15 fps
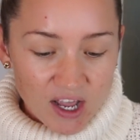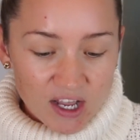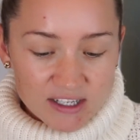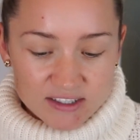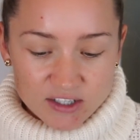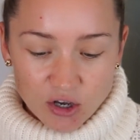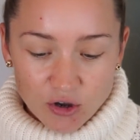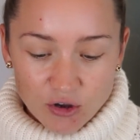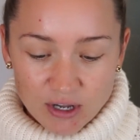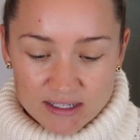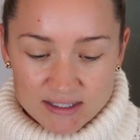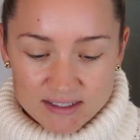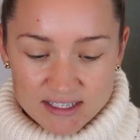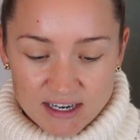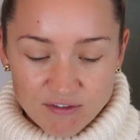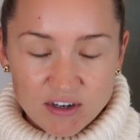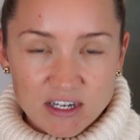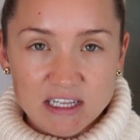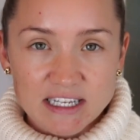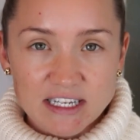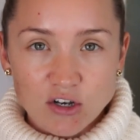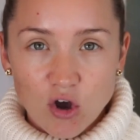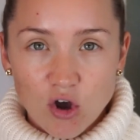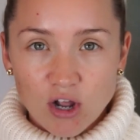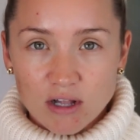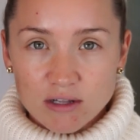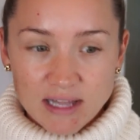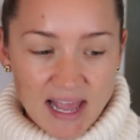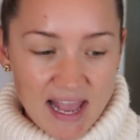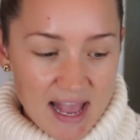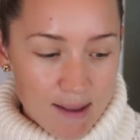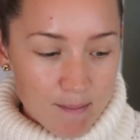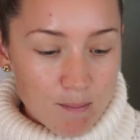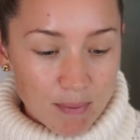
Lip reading: So it's definitely not glam,